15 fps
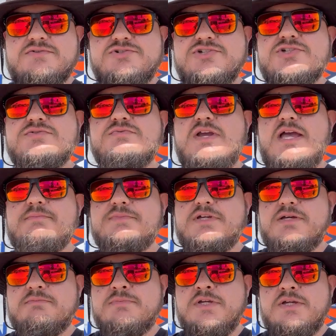Just wrapped
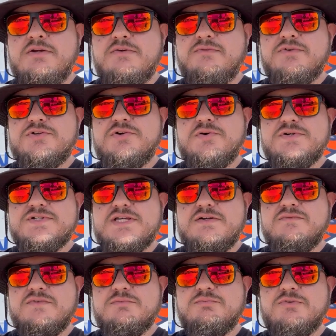up for your
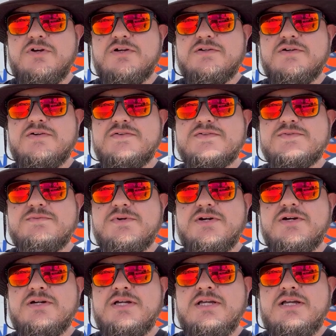Denver Broncos,
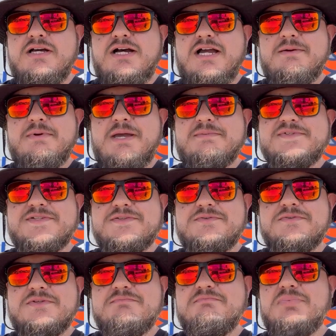where I'm
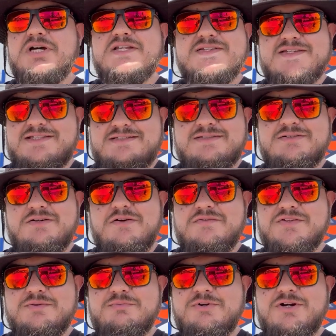absolutely buzzing
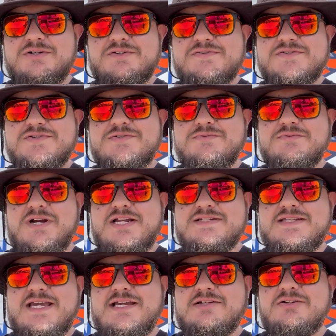over the Broncos' new right
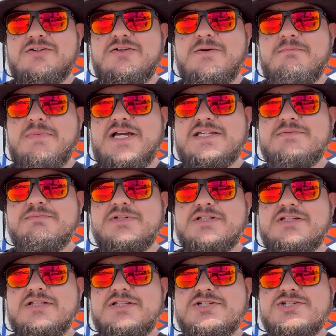tackle, Mike
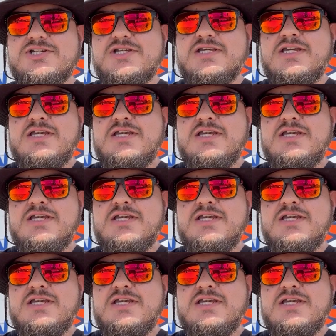McGlinchey.